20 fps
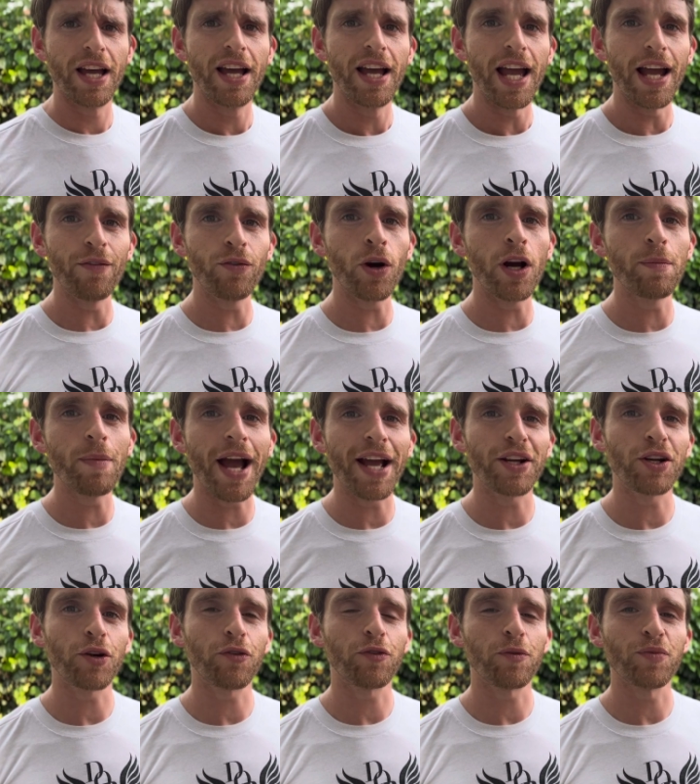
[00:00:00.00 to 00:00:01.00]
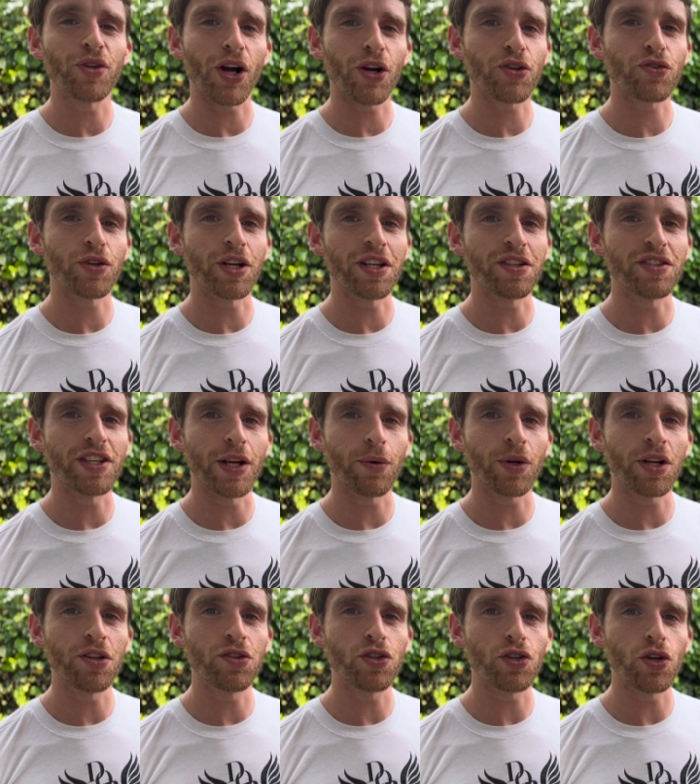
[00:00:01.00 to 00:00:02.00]
Everyone, Matt here from Docs Running. Today
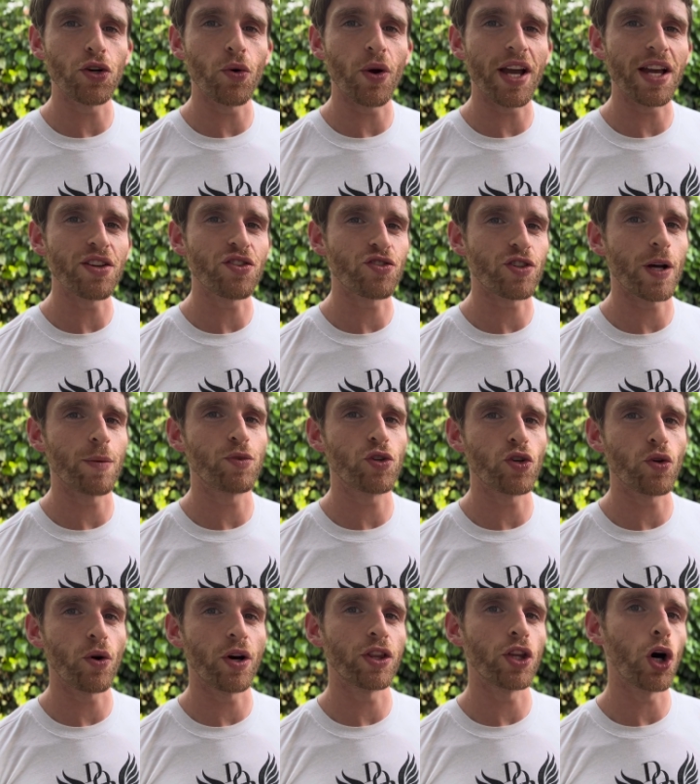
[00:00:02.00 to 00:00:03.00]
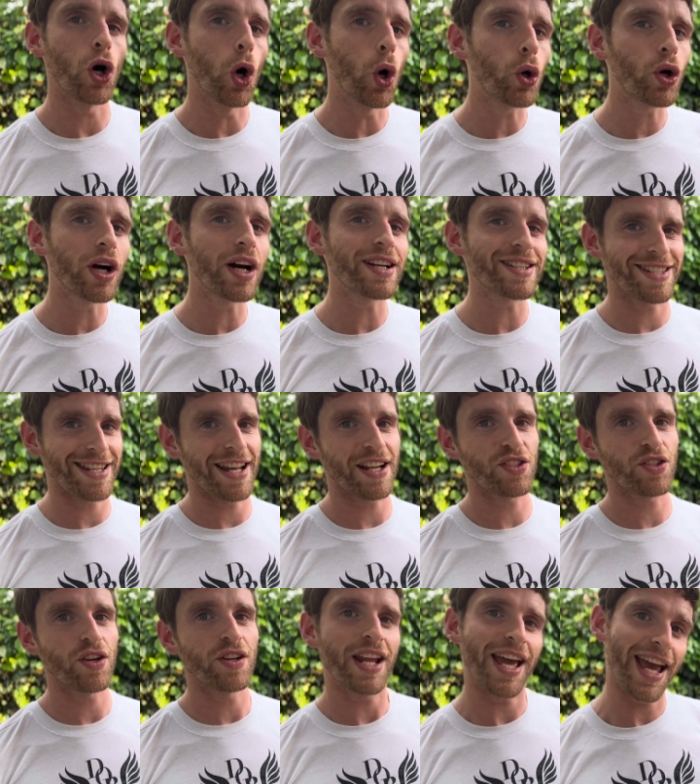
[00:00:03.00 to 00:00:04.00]
we're going to do a sub 2 on the Hoka
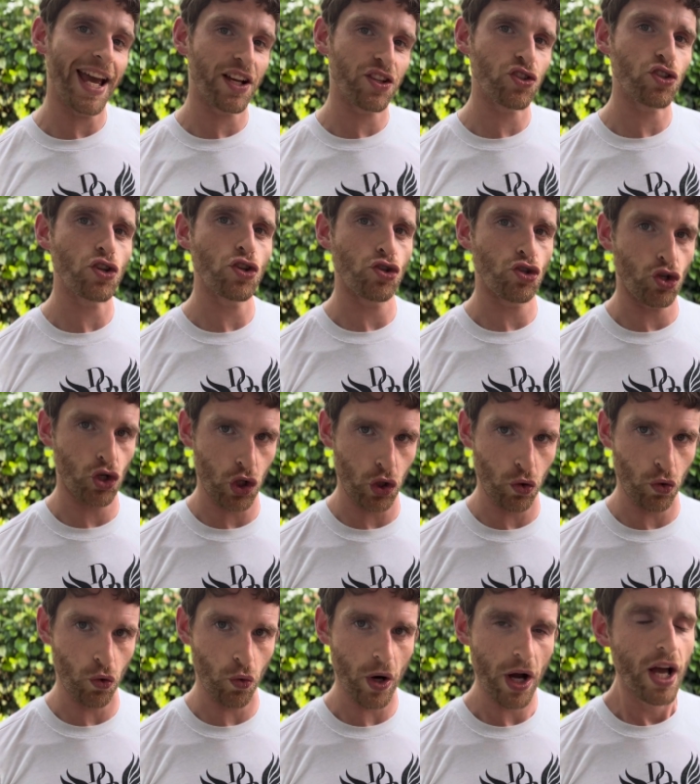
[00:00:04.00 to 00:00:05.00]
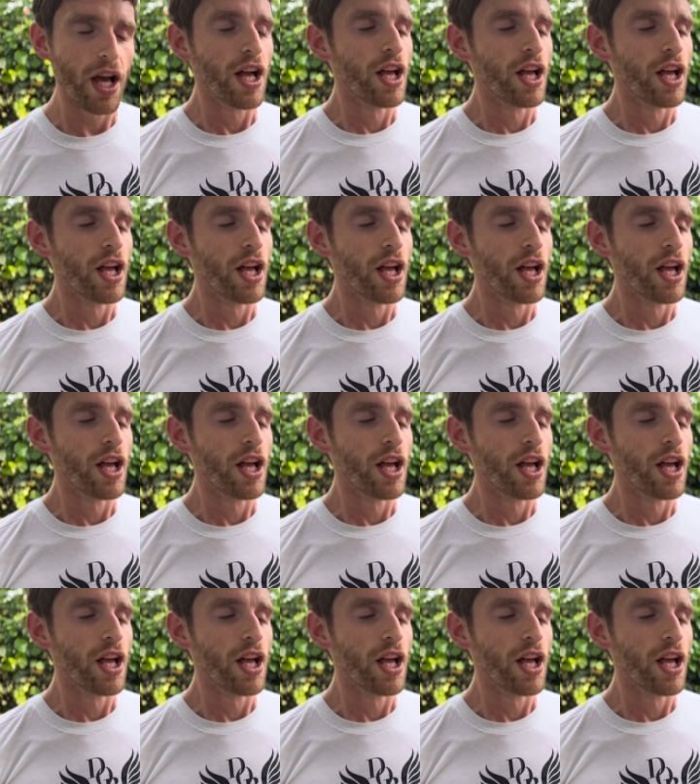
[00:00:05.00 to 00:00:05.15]
Tecton X2.